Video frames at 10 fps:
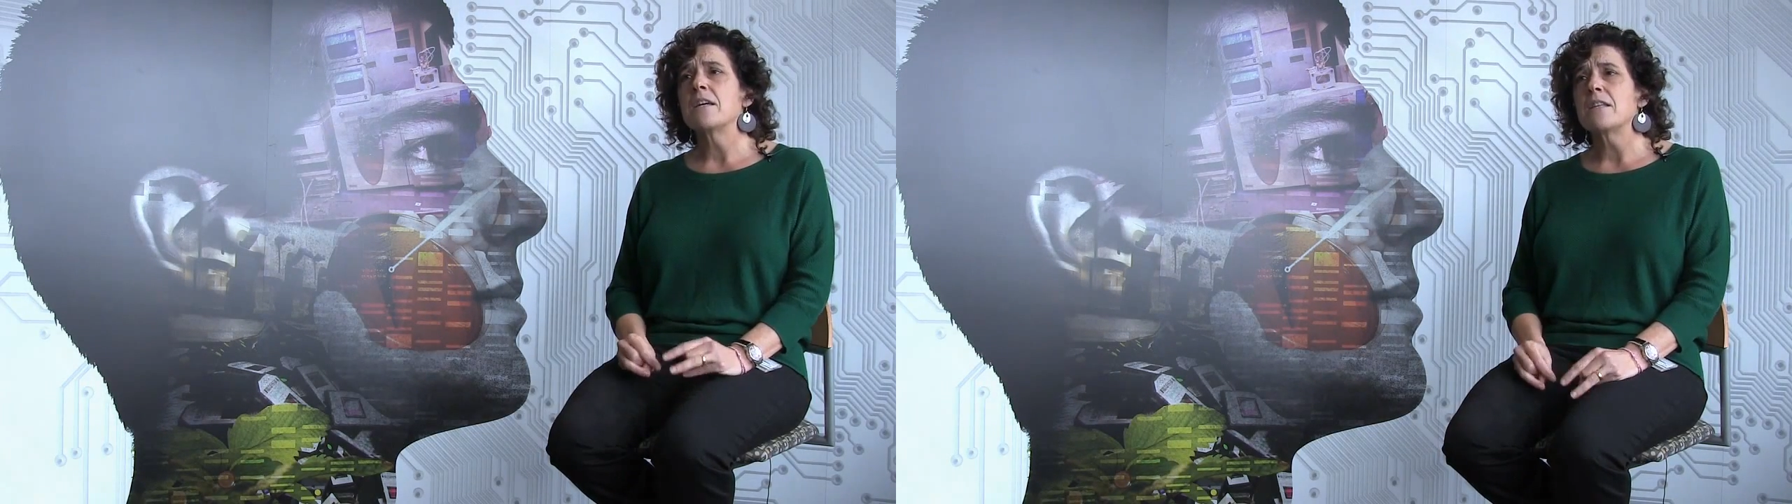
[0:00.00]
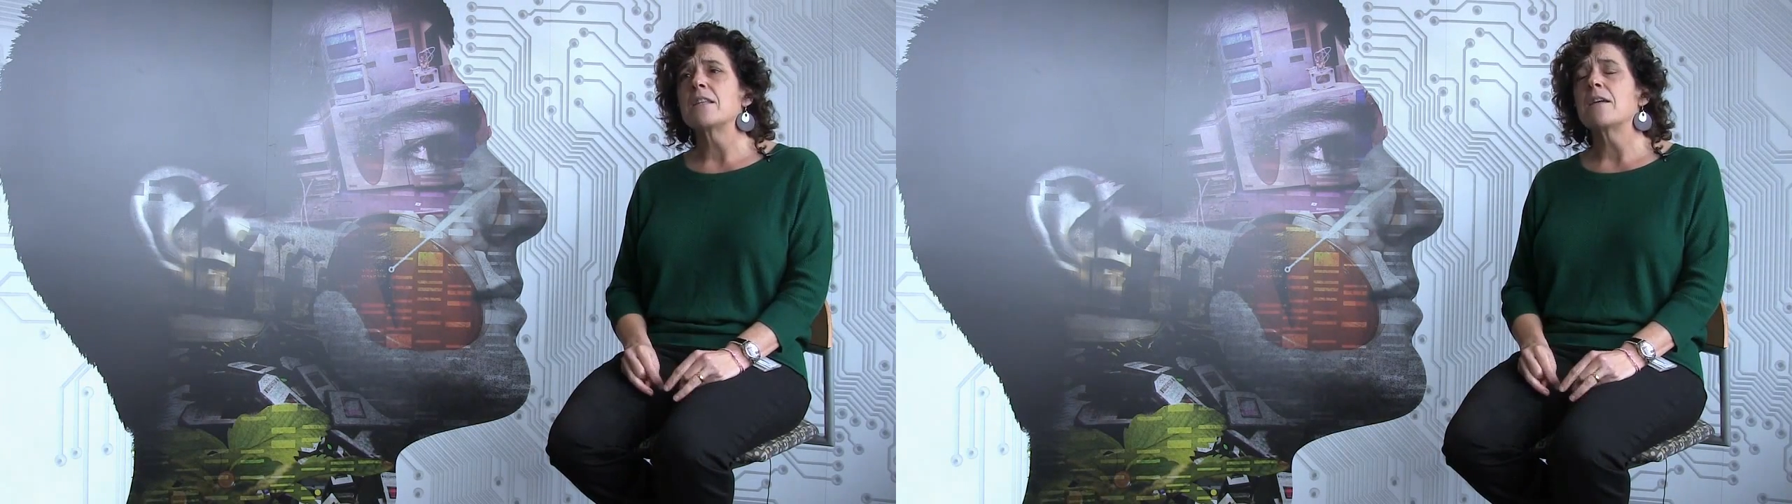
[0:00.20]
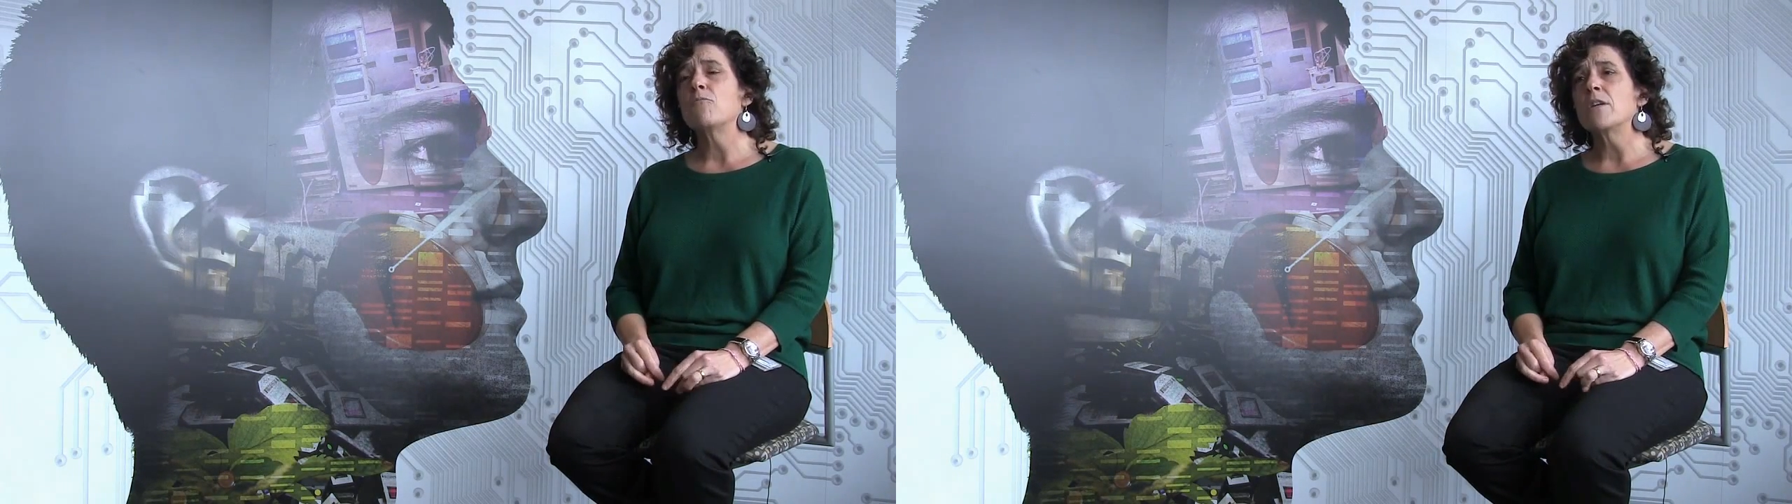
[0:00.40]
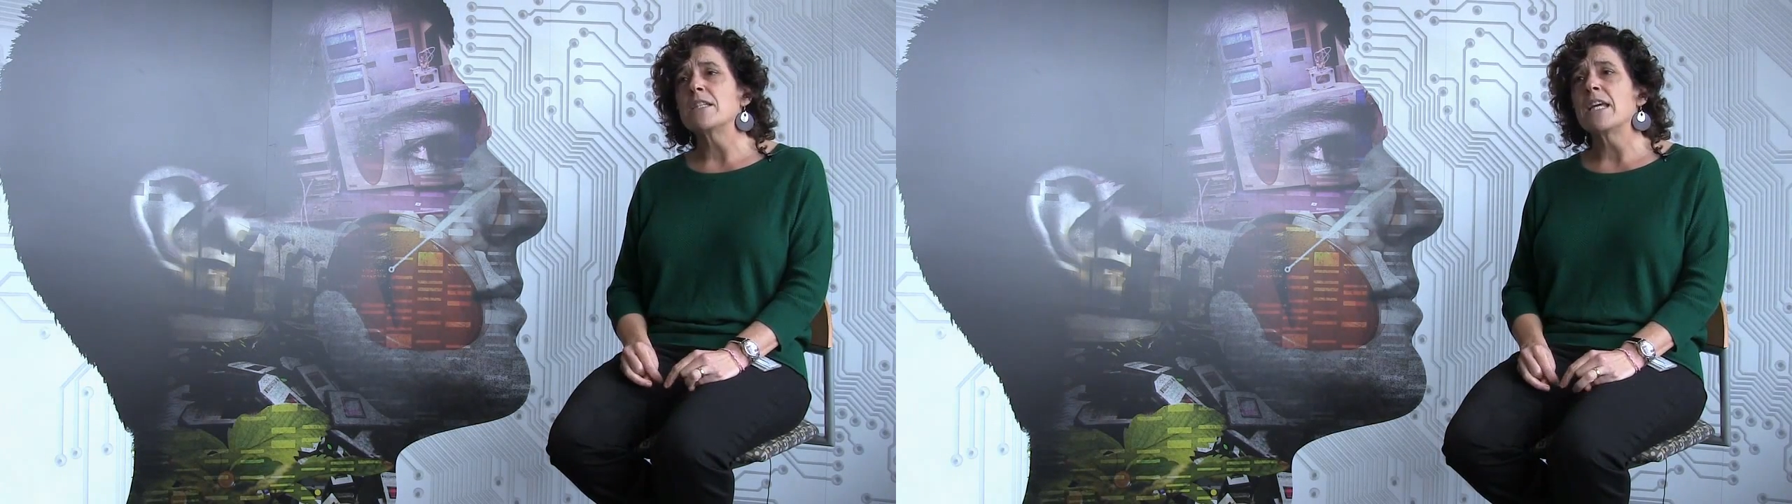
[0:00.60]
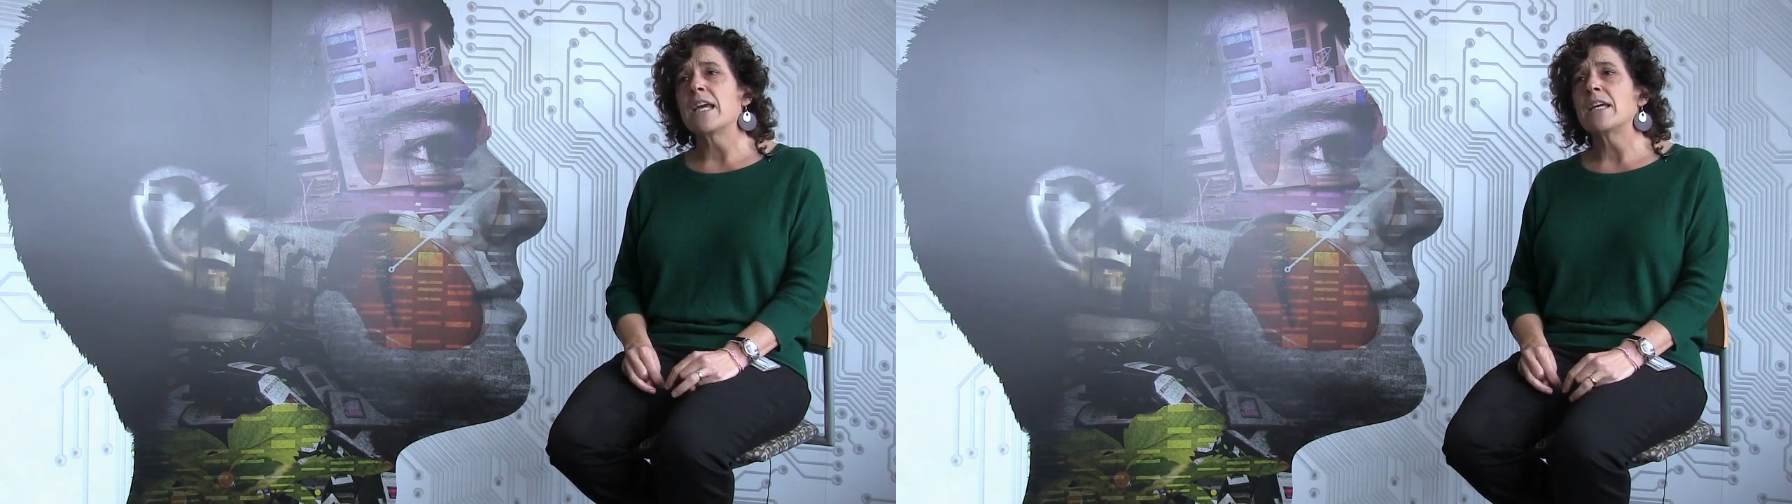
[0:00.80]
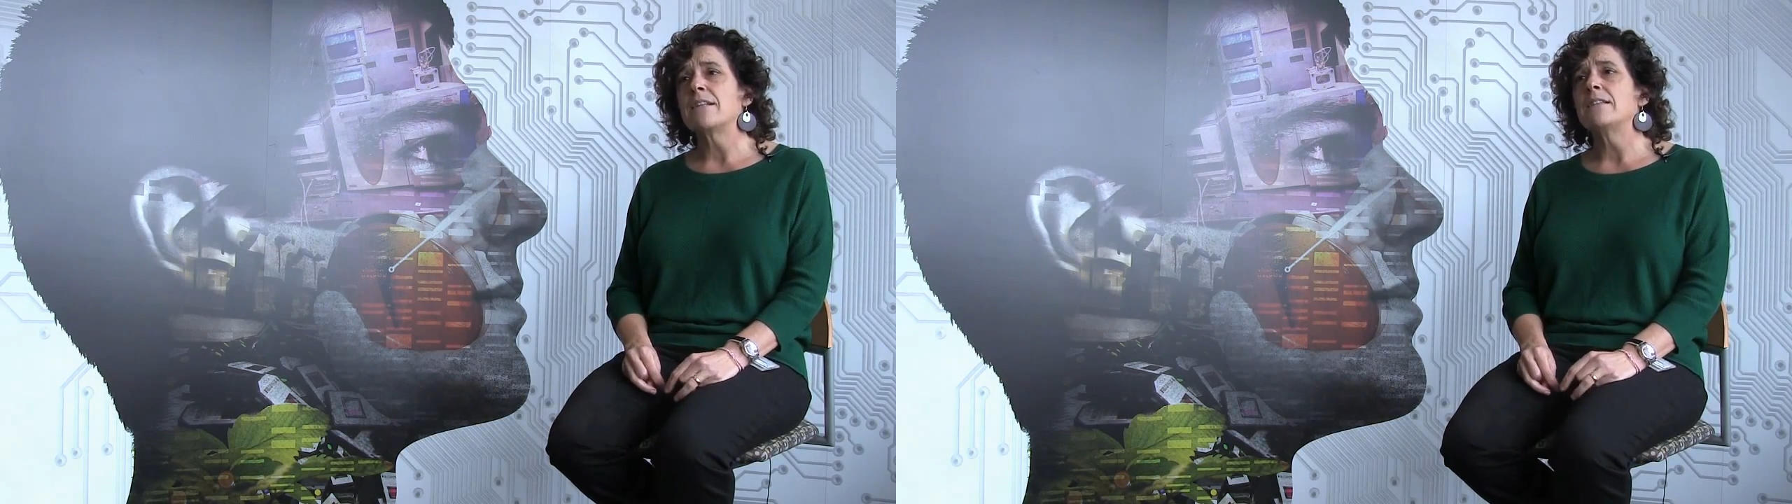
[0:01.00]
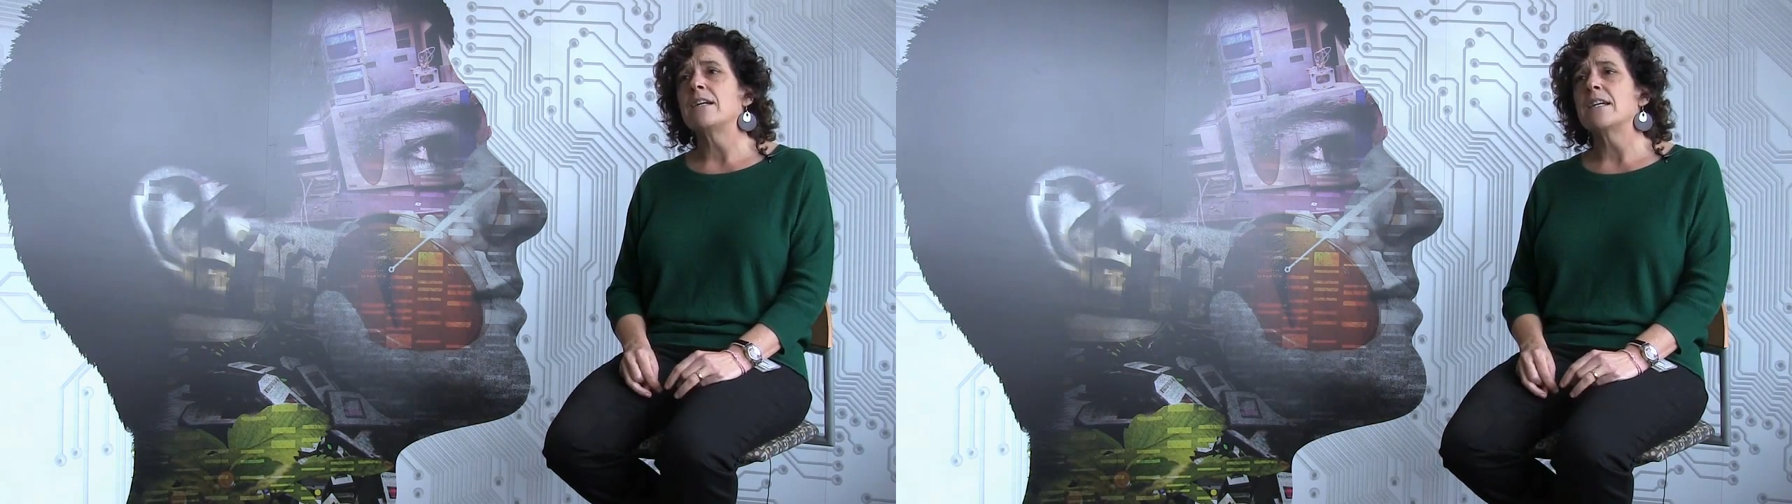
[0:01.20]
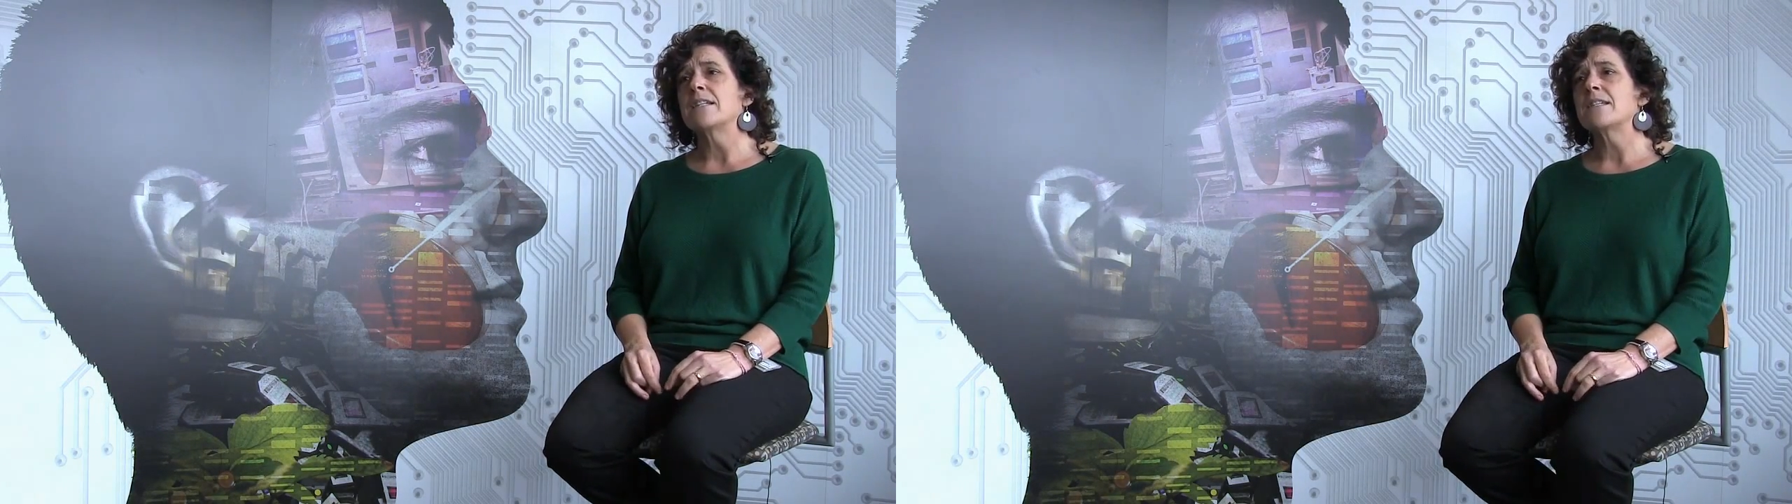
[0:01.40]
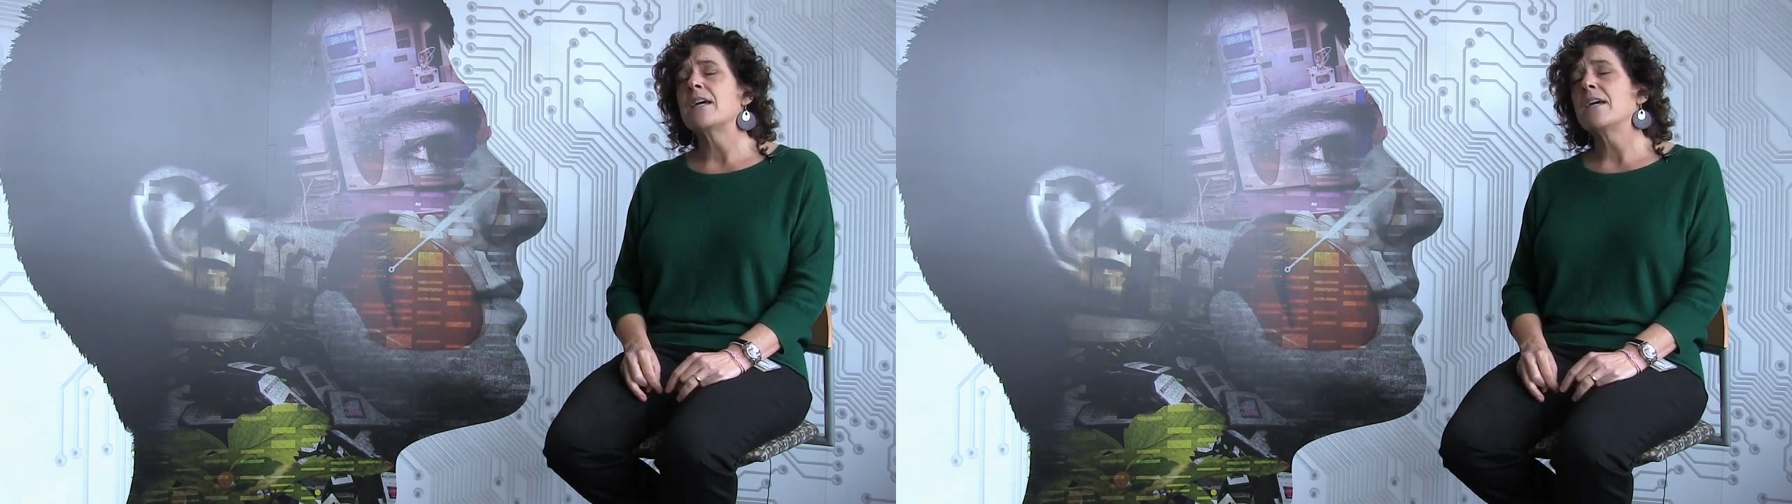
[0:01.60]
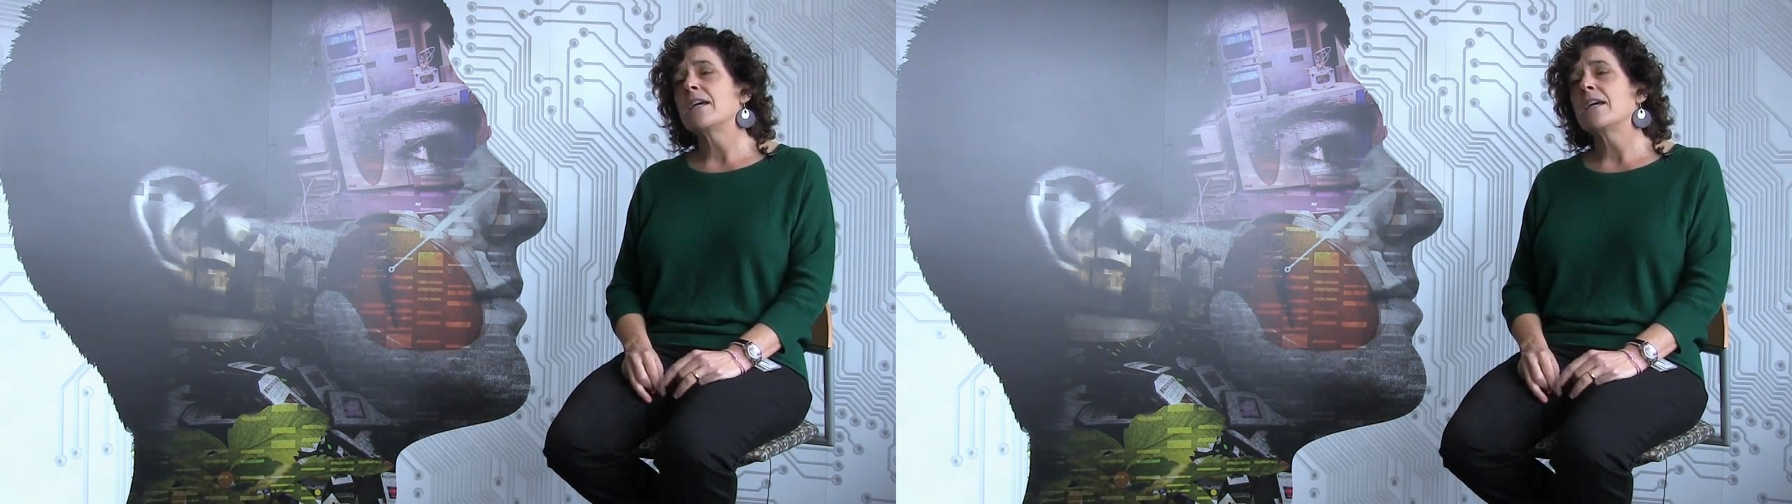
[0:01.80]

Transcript: that they want to analyze.